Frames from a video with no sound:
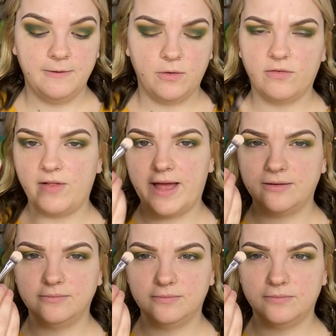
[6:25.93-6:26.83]
or flat,
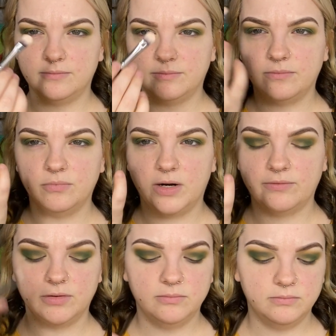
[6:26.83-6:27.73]

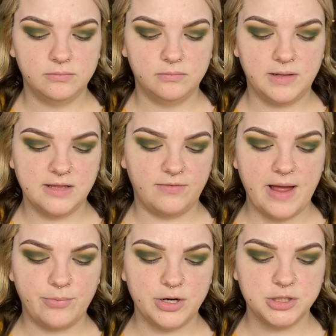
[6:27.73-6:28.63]
whatever. It's a
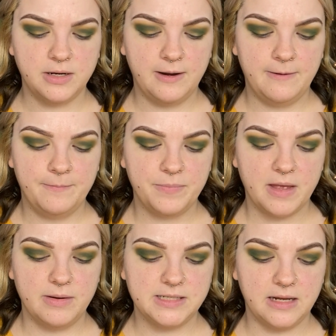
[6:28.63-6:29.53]
flat brush.
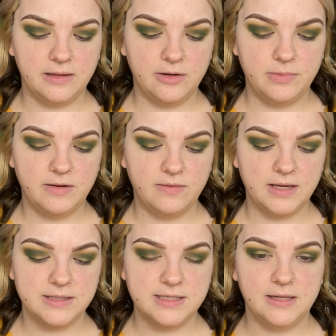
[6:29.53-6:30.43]
I'm going to take a little bit of the
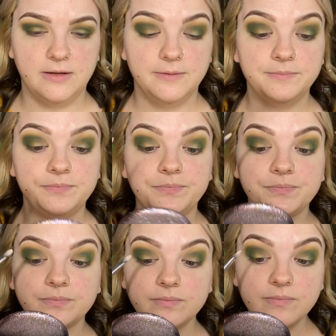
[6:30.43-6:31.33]
concealer.
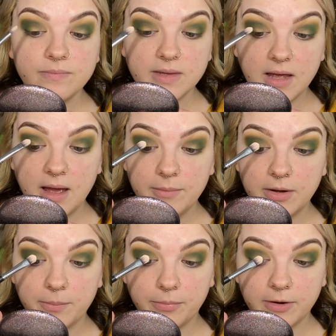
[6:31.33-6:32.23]
I'm going
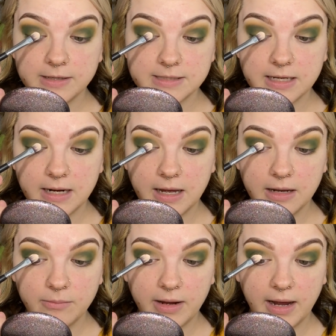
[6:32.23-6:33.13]
to press it
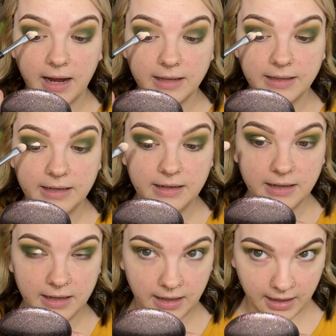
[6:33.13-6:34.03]
on my eyelid
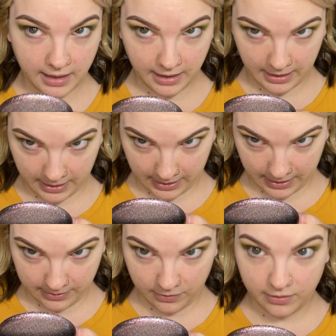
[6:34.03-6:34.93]

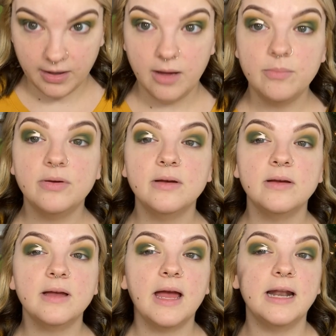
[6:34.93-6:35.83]
and look up,
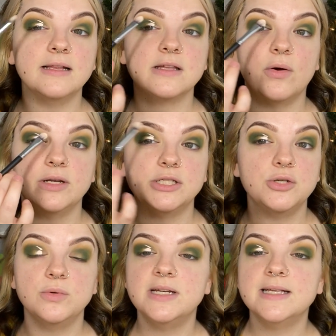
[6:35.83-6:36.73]
and it's going
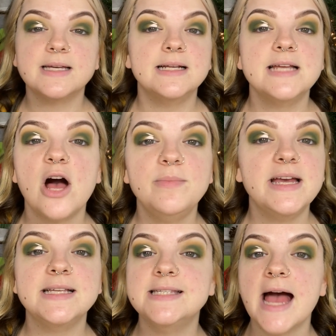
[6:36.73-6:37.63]
to tell
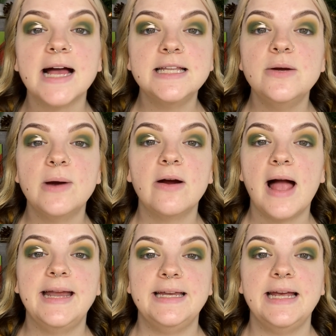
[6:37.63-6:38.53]
me exactly where
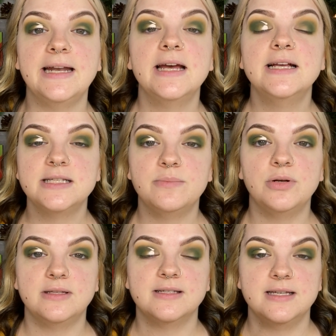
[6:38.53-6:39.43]
I need to
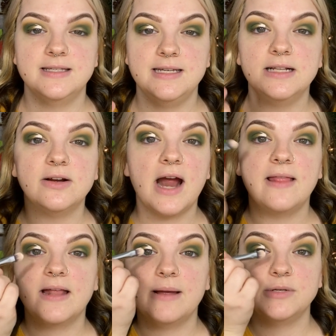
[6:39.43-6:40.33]
put this concealer,
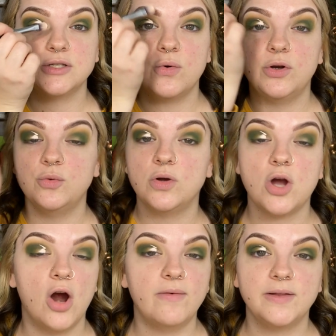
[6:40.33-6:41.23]
and then I'm just going to
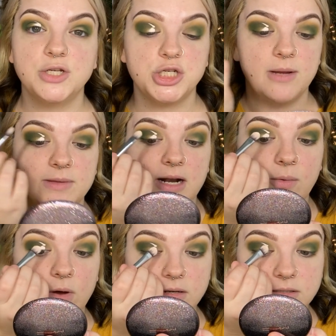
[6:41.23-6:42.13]
carve out the shape that I
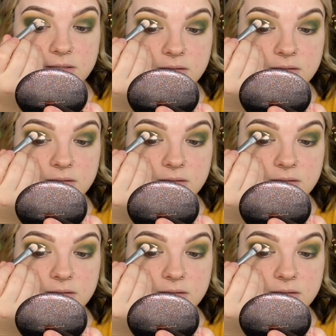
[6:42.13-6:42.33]
want.